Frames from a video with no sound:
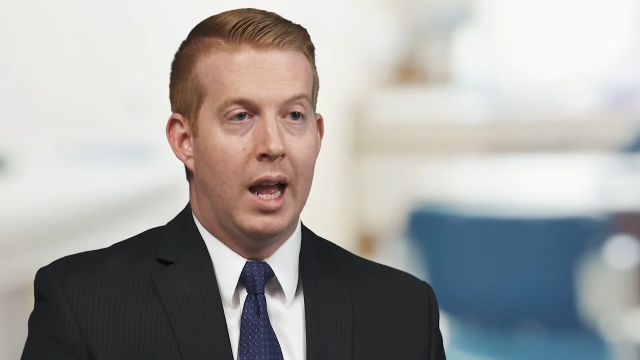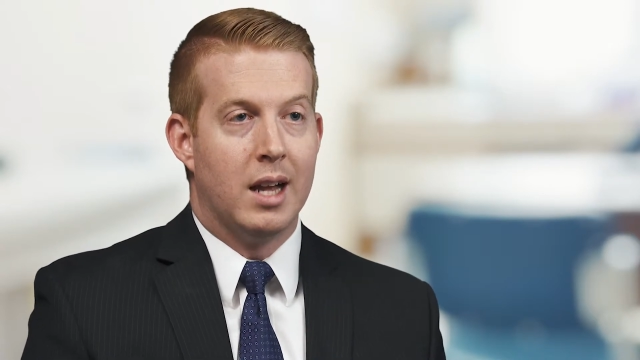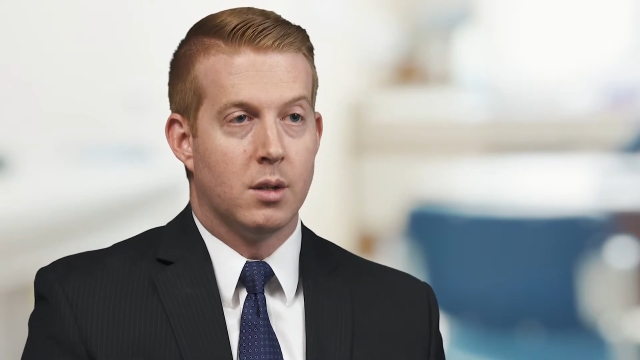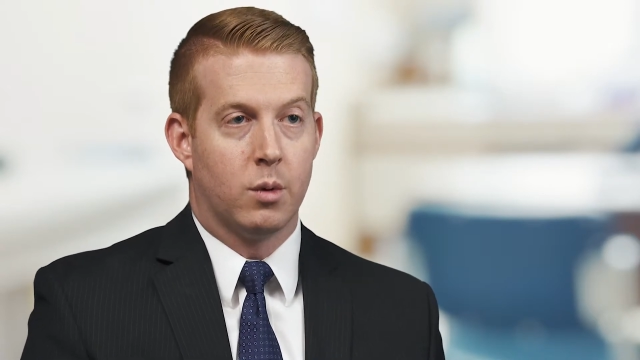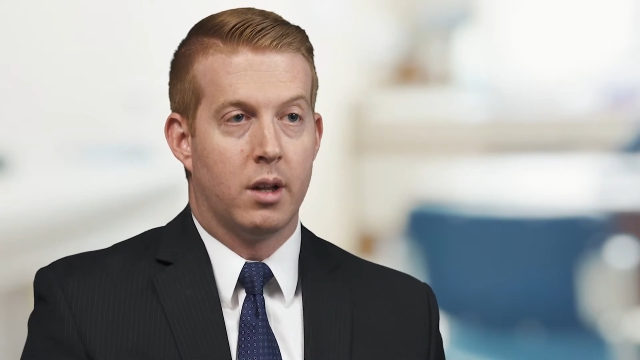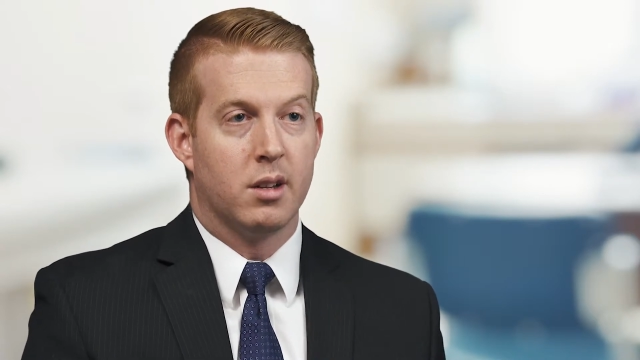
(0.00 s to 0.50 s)

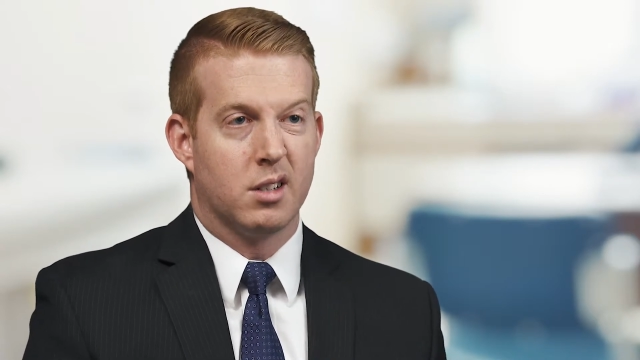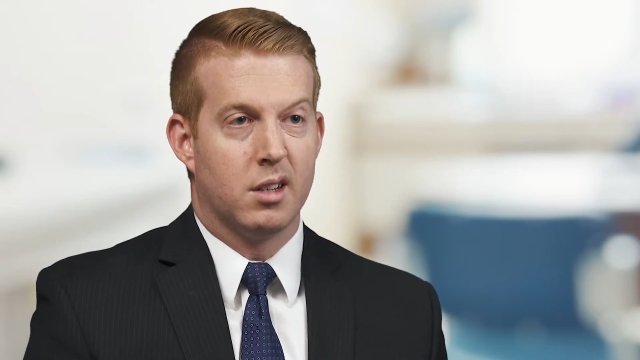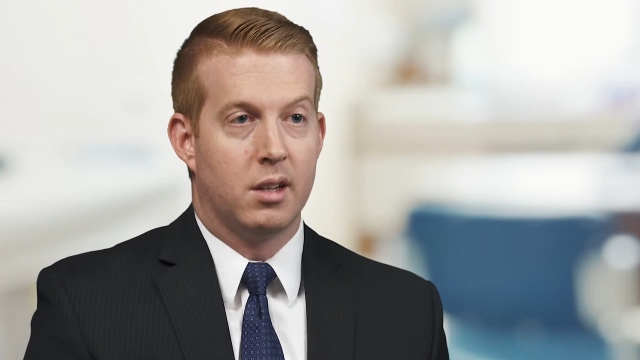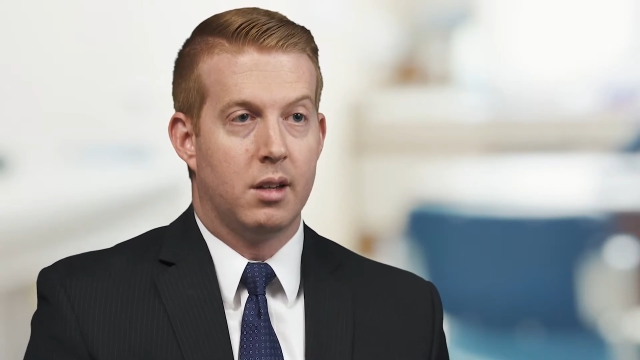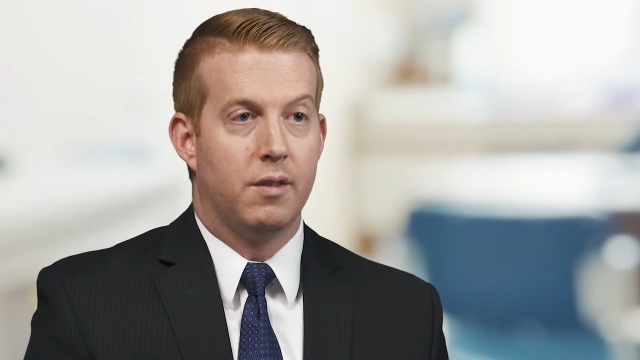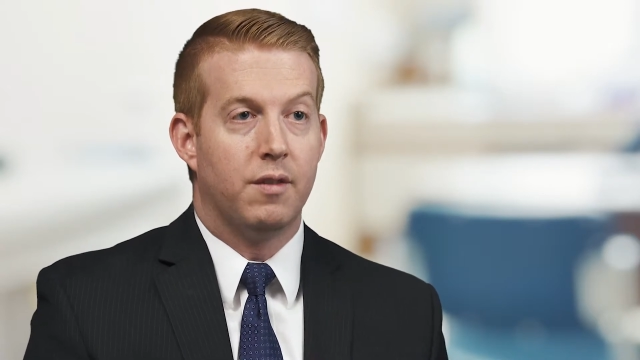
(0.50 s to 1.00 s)
as well as
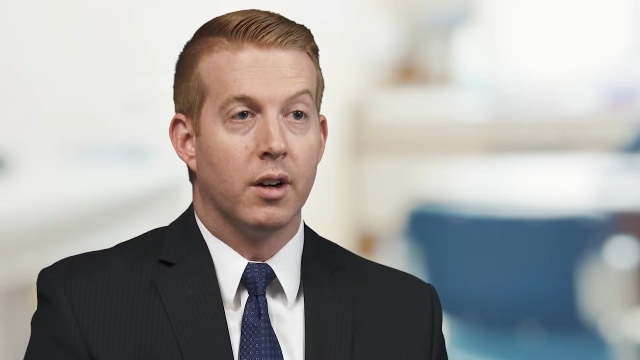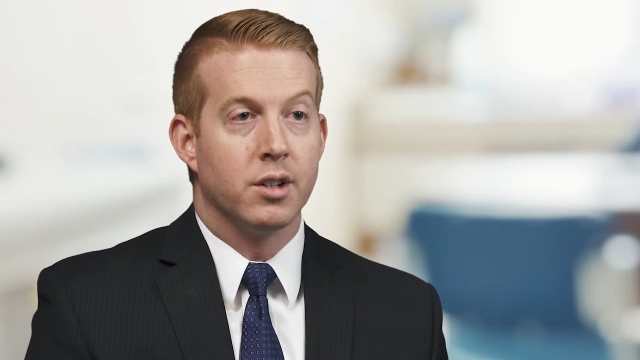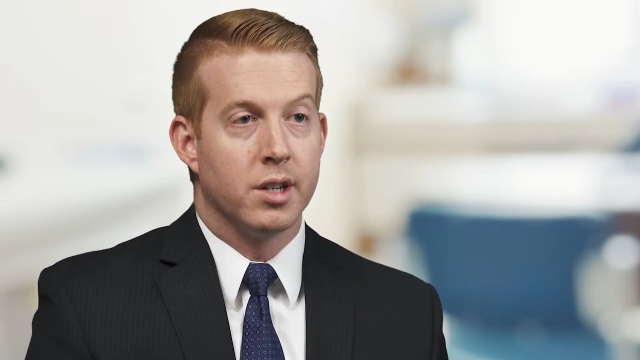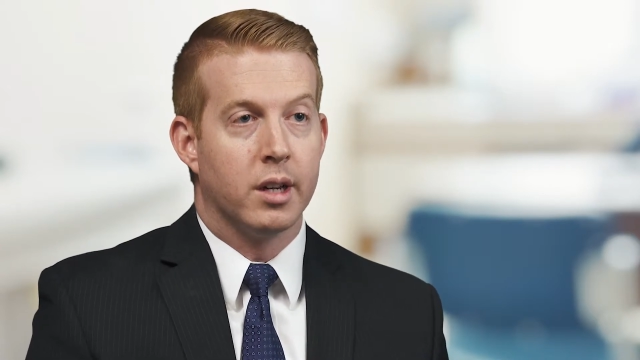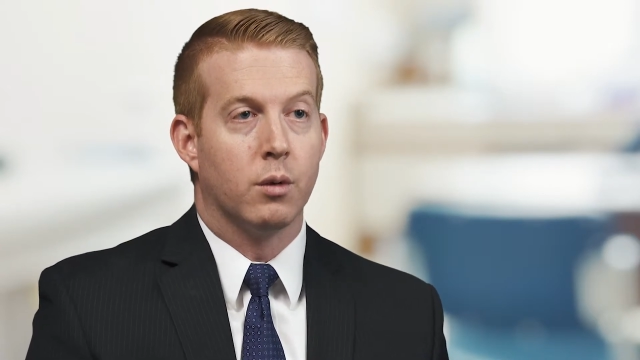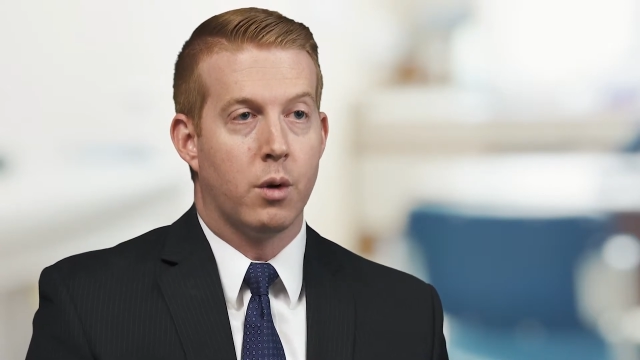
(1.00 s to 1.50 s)
a
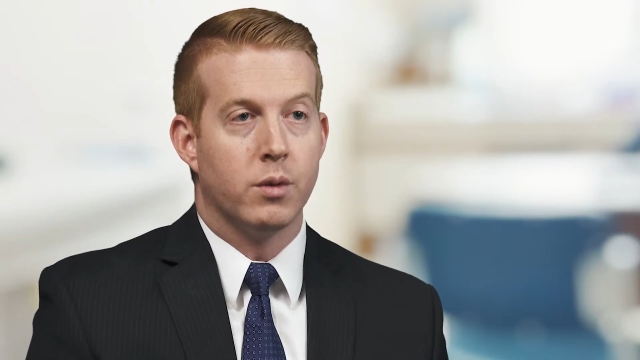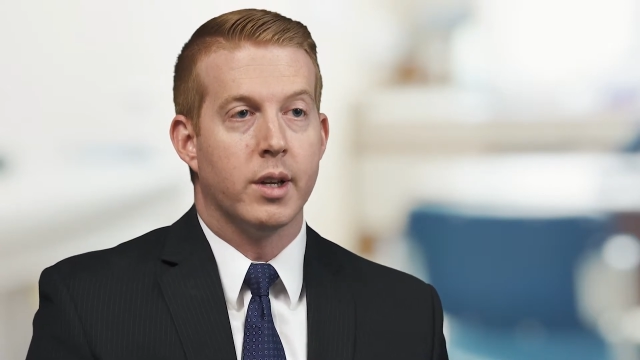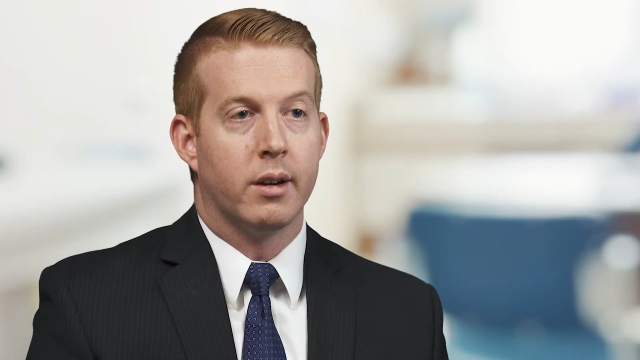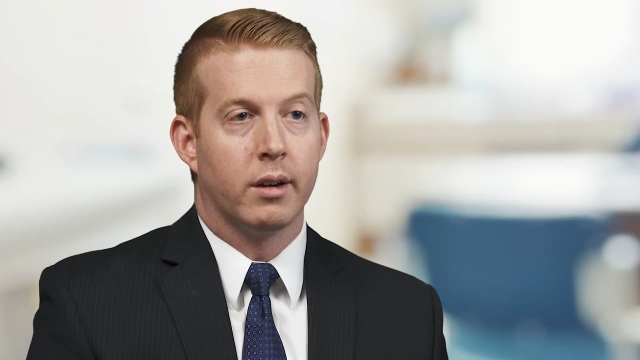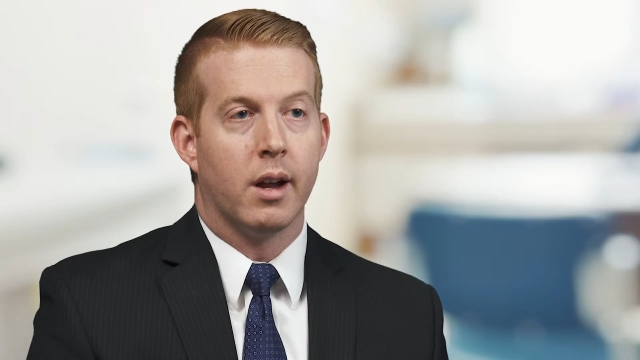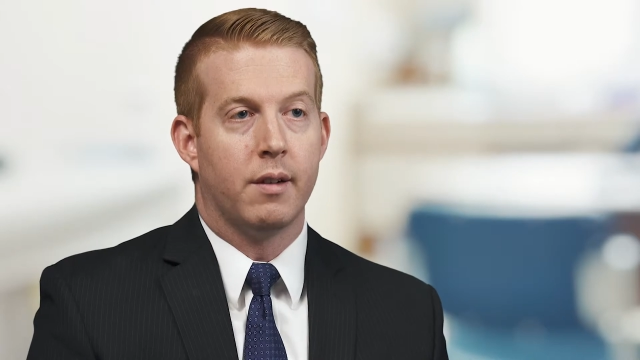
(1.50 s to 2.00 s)
functioning
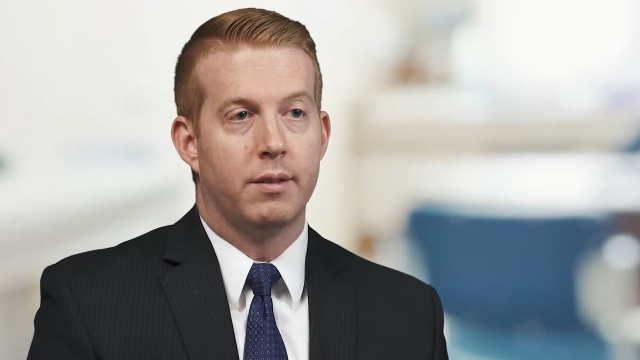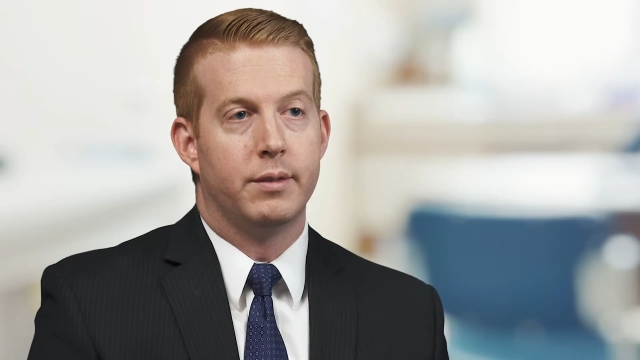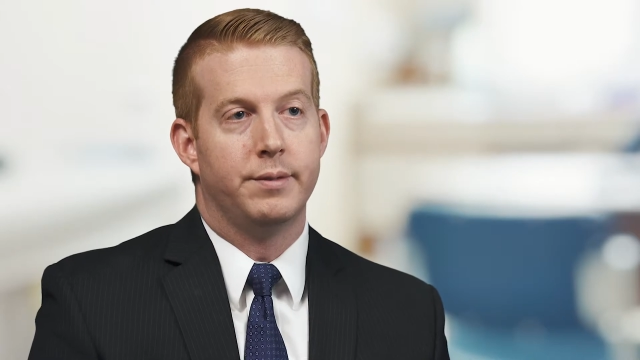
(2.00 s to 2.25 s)
rotator cuff.